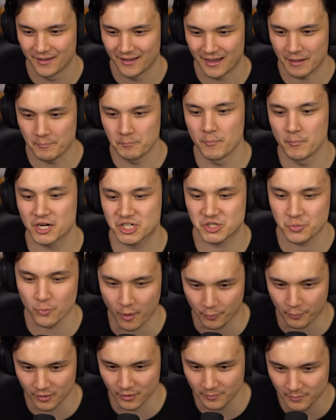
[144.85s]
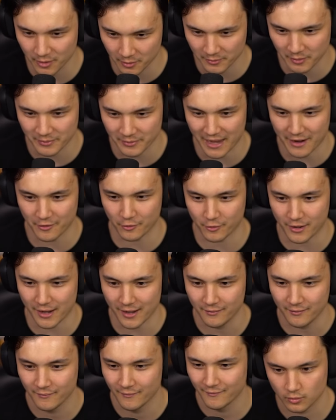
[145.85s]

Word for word: I'm much more premium than that, okay?